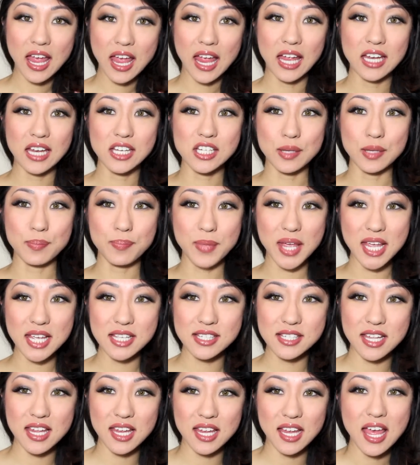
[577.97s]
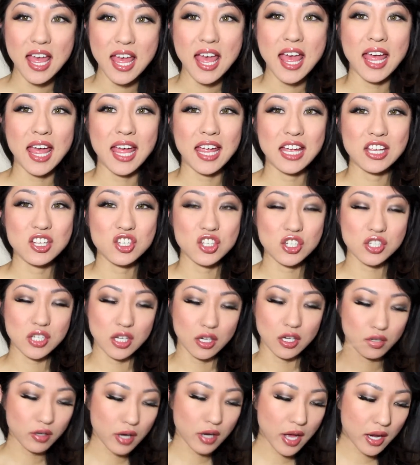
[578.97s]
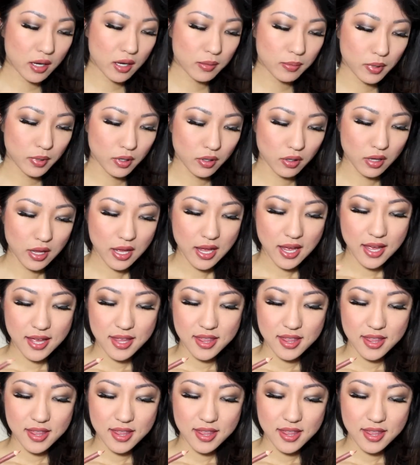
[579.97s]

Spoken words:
and amazing and just incredible.